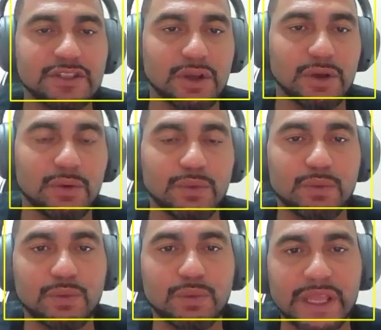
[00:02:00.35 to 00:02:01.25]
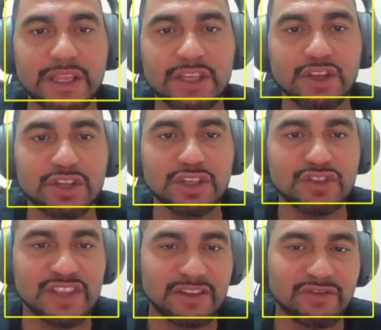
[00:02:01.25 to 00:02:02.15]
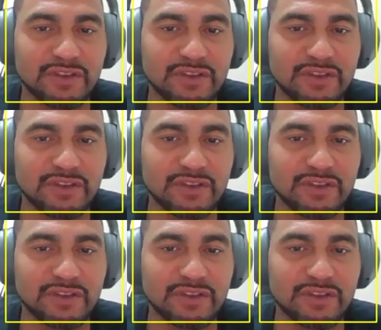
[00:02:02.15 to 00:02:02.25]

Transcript: So you could use that for